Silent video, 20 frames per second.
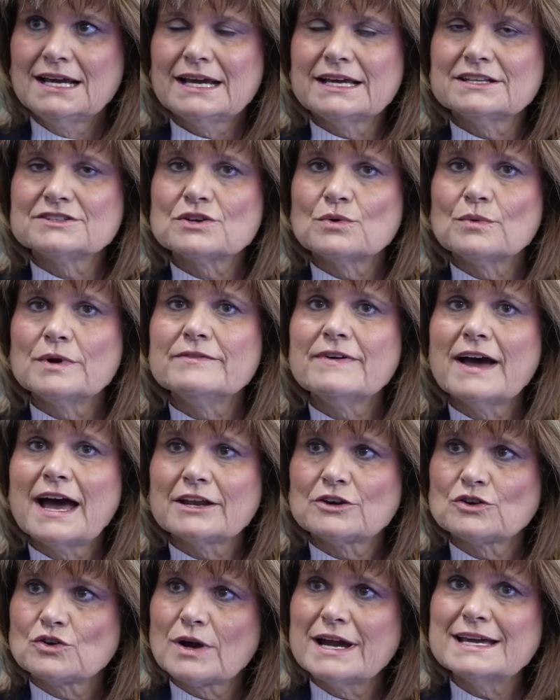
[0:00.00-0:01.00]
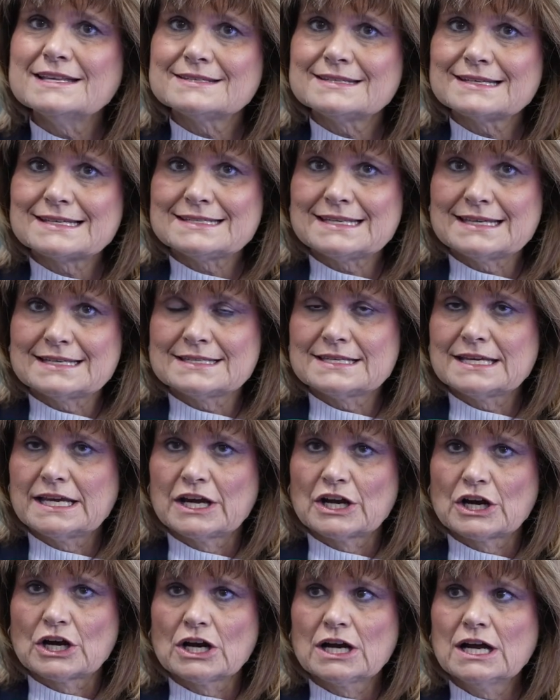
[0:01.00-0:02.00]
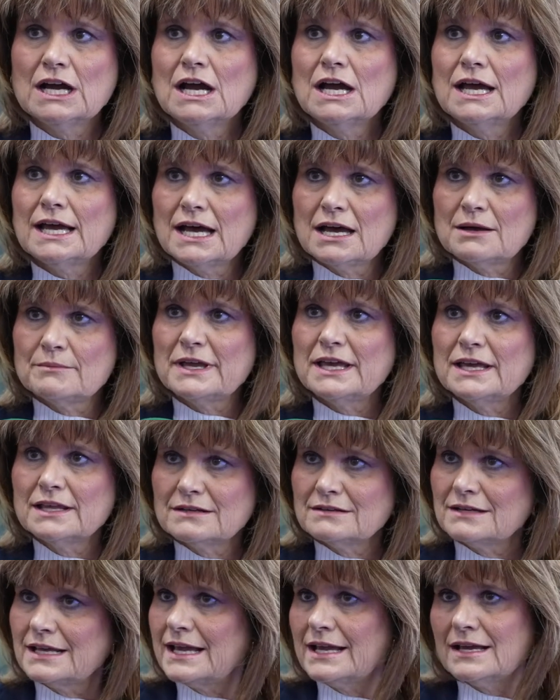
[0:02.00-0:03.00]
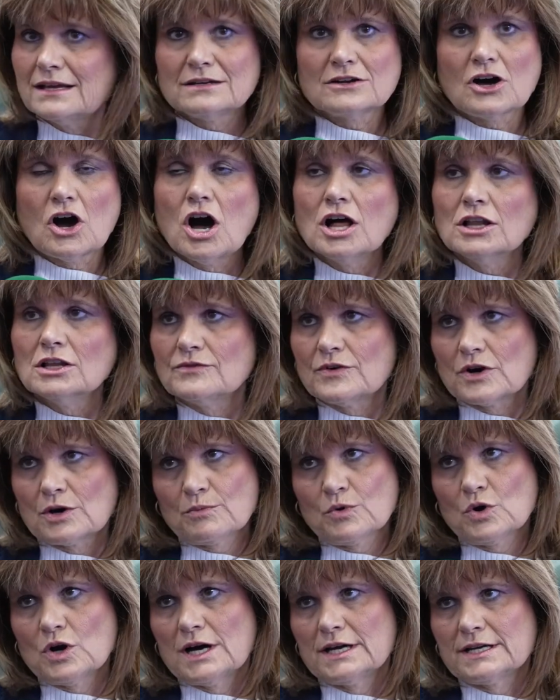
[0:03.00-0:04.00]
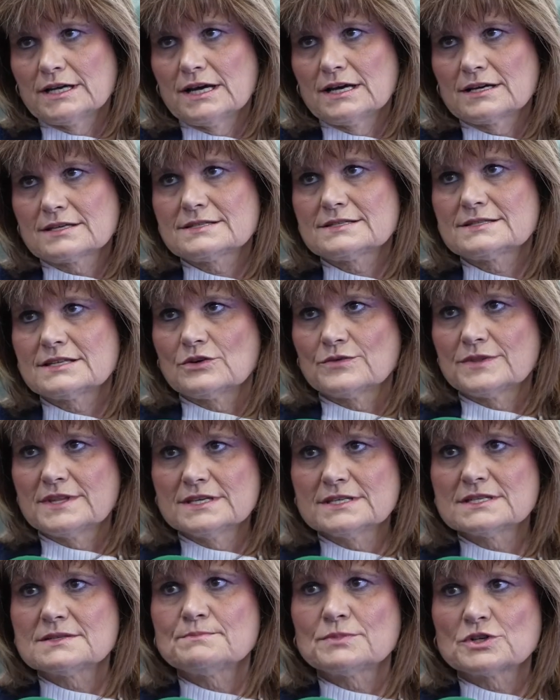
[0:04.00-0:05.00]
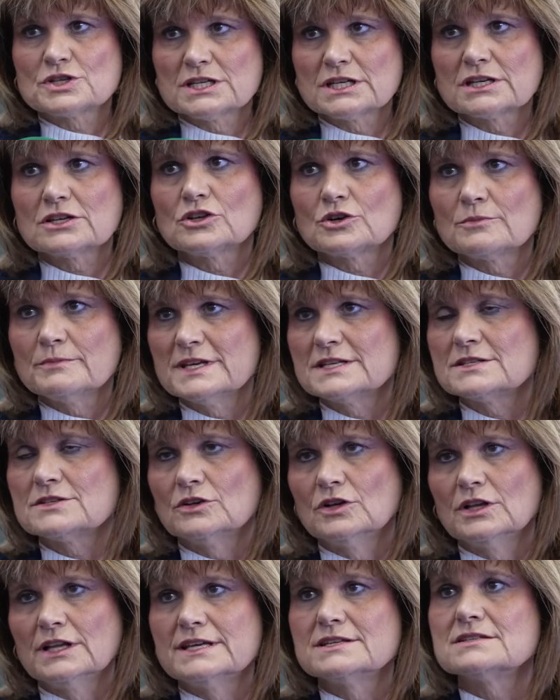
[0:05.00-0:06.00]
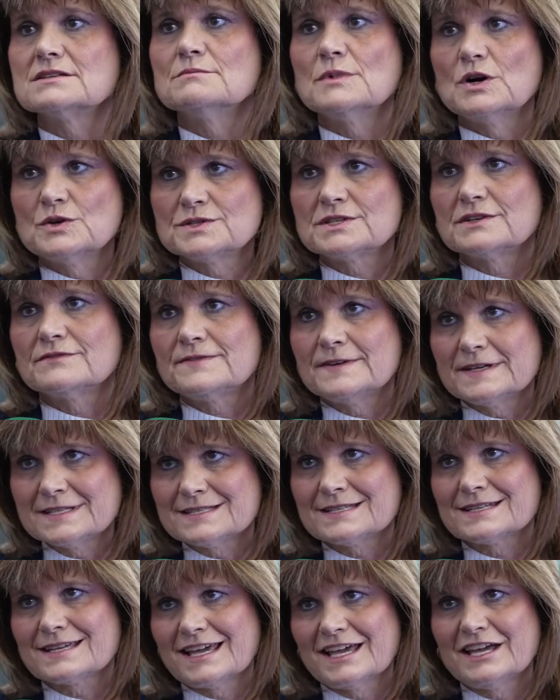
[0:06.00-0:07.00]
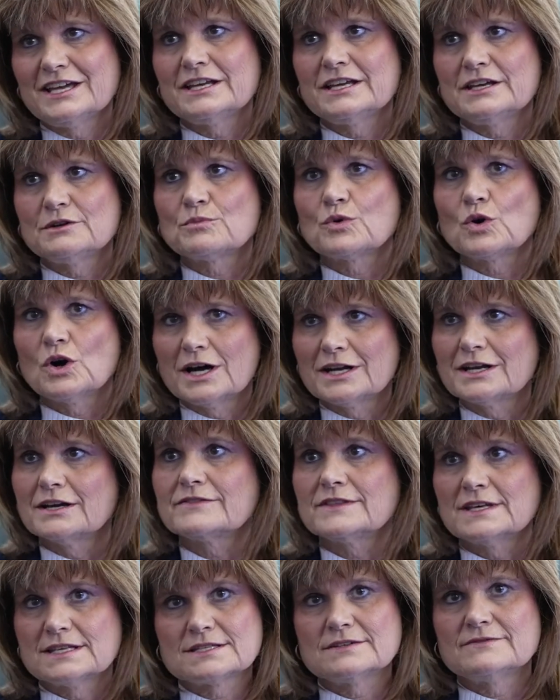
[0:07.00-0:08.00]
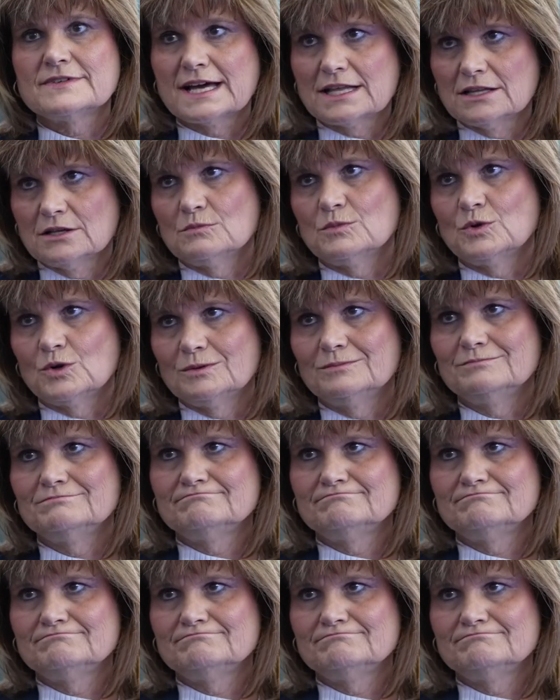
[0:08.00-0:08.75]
And so we've had great success here in all of our products. So this particular missile is the most sophisticated product that's available.